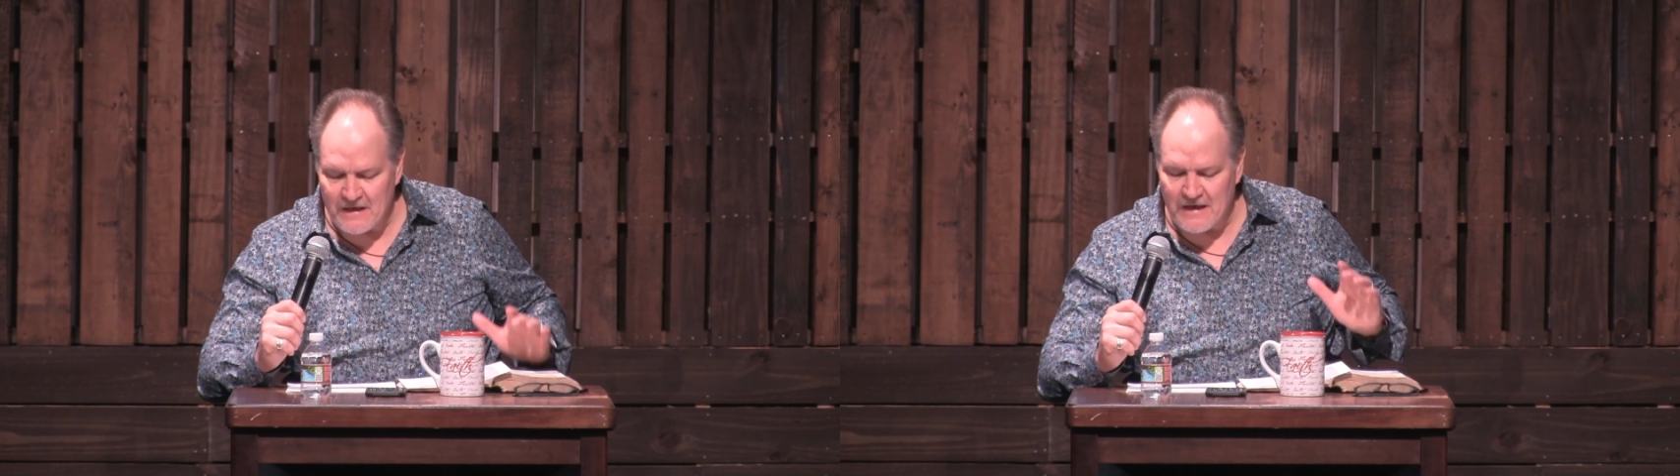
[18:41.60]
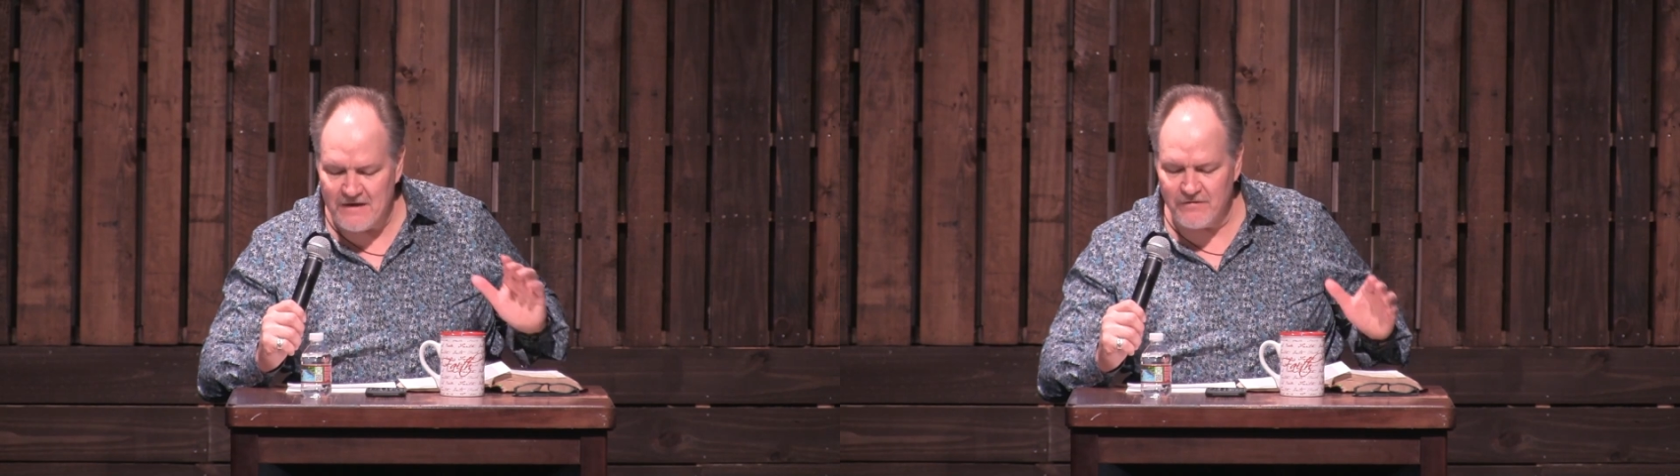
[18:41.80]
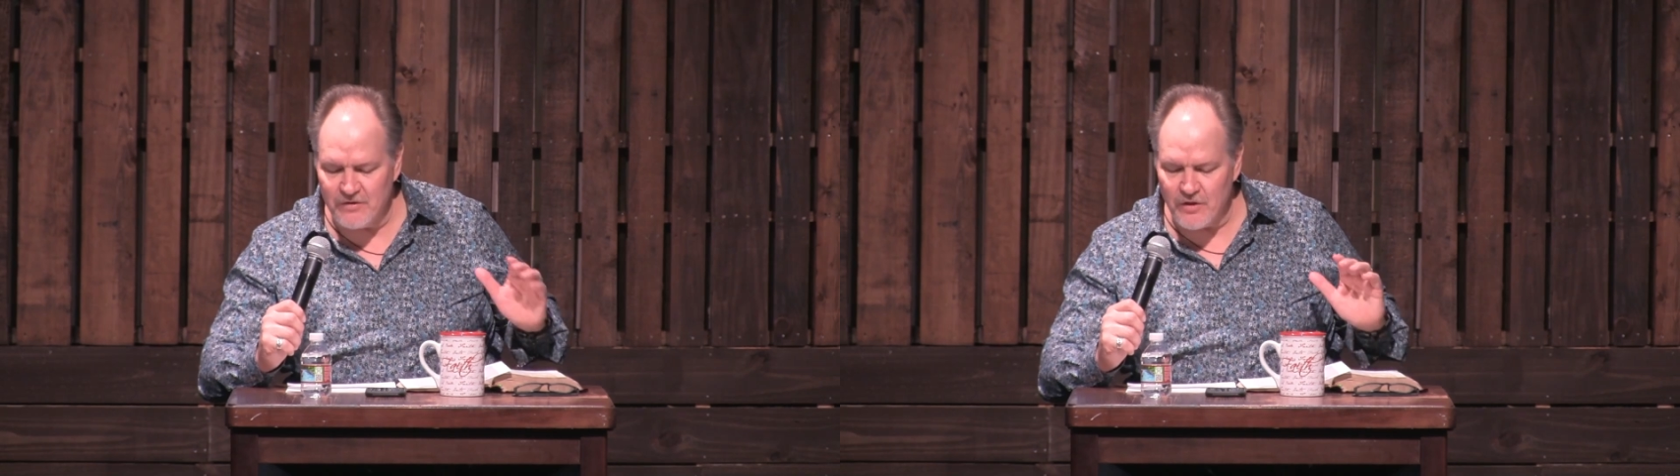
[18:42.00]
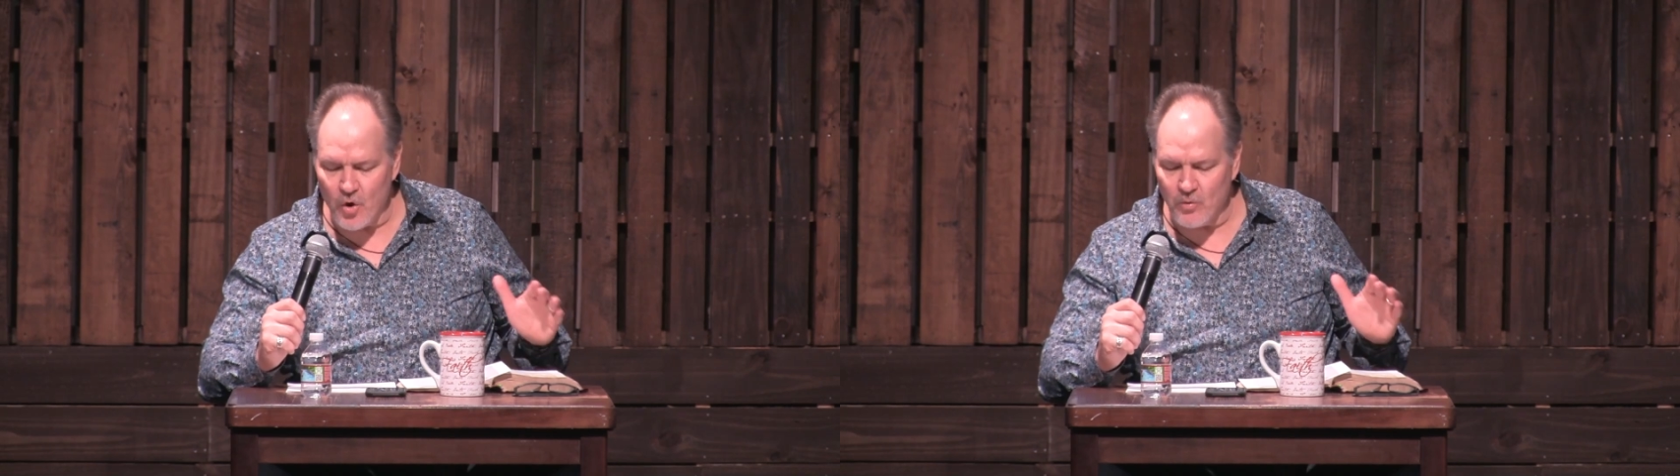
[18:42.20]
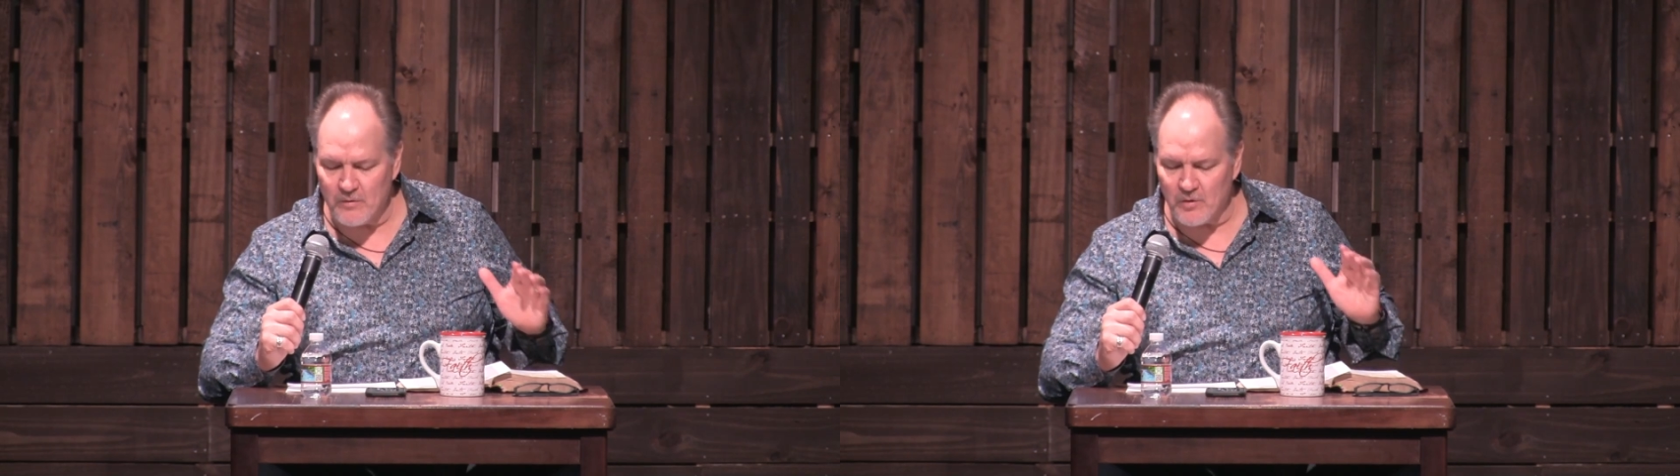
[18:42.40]
Even though
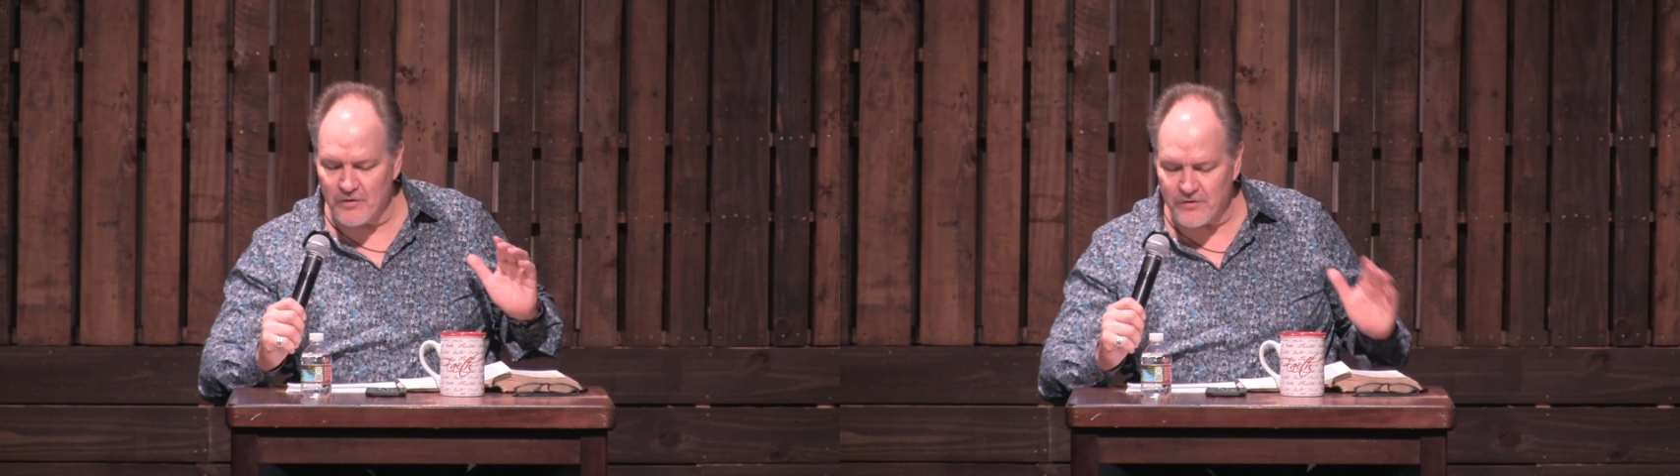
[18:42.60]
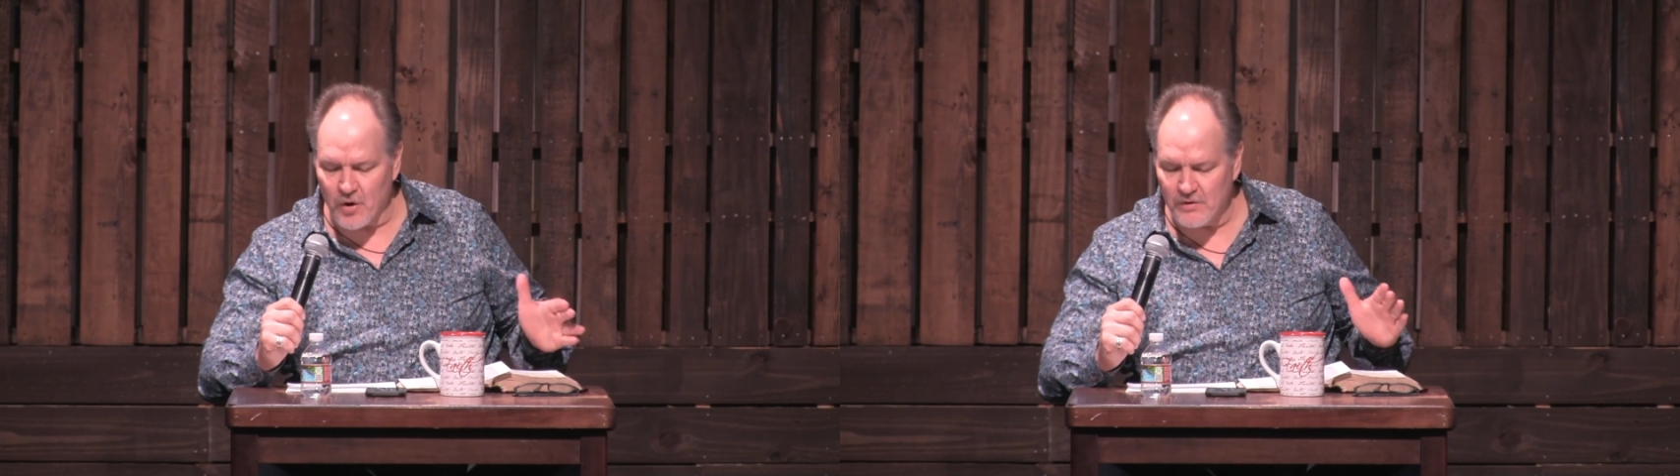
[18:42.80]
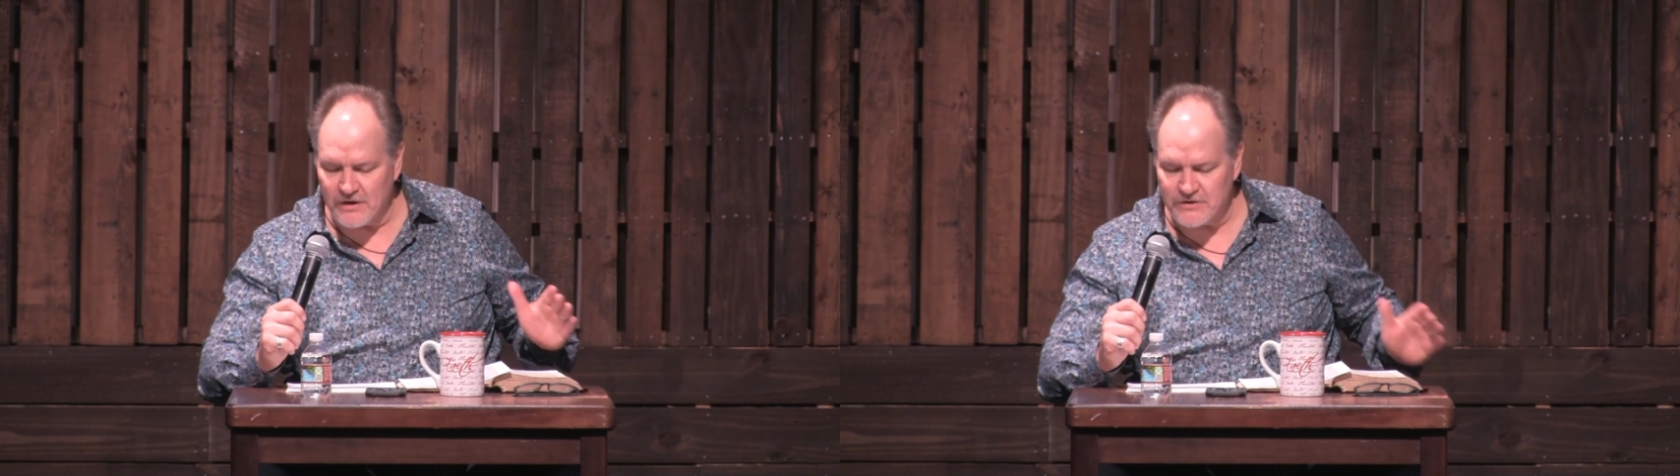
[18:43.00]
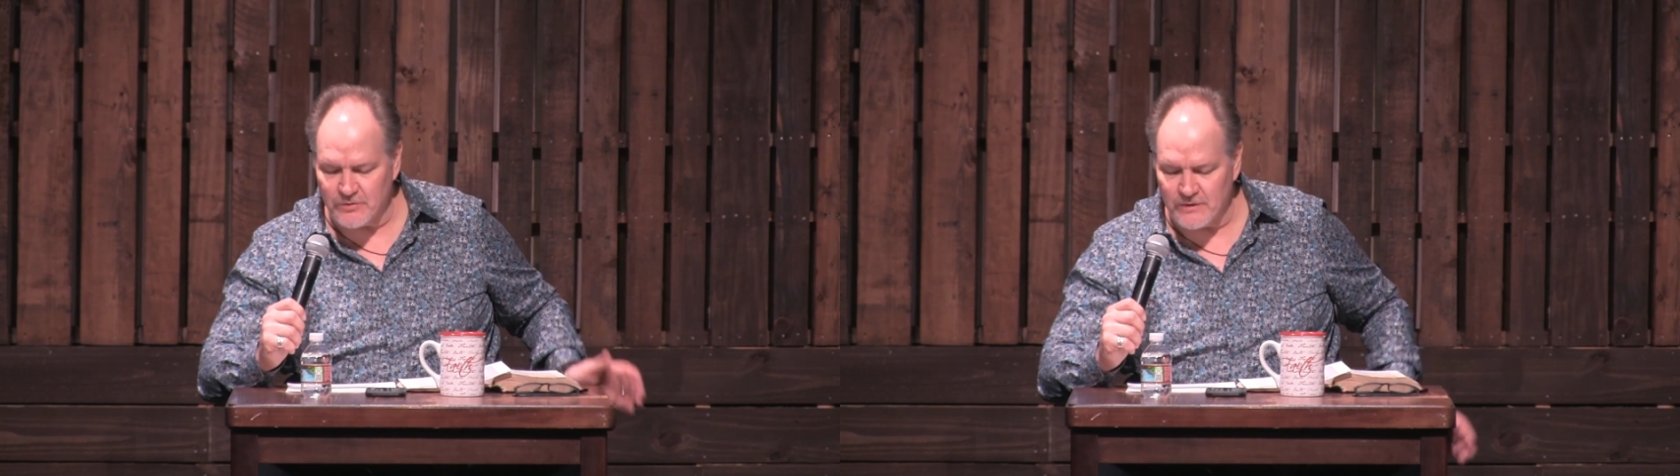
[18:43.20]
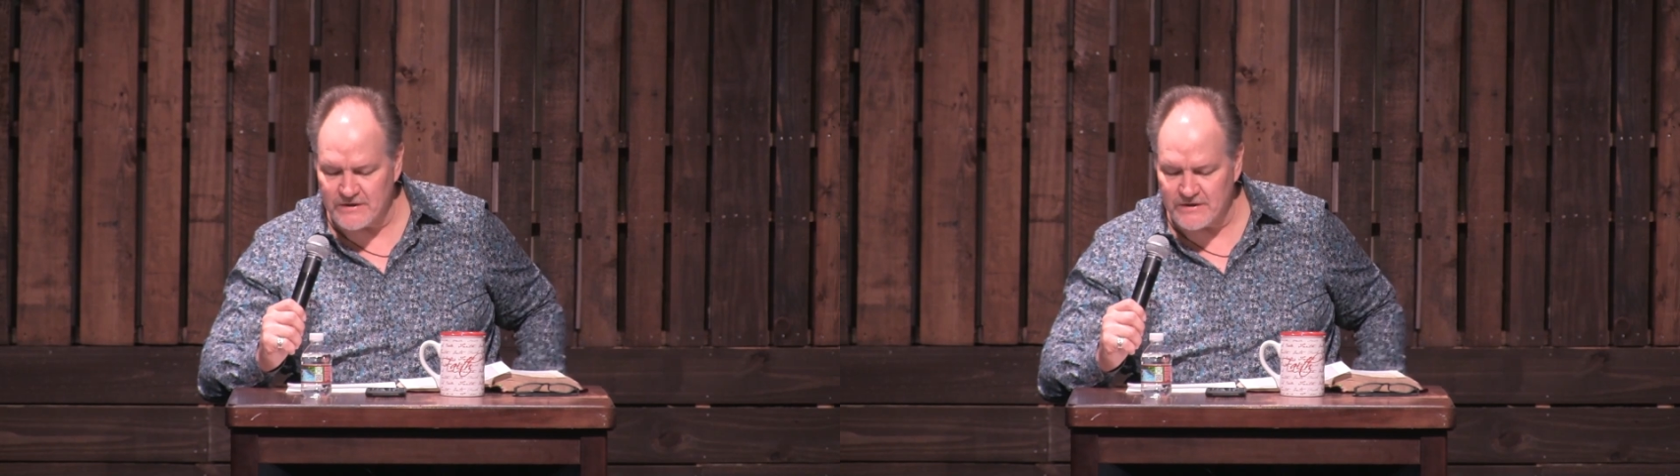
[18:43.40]
we were thrown into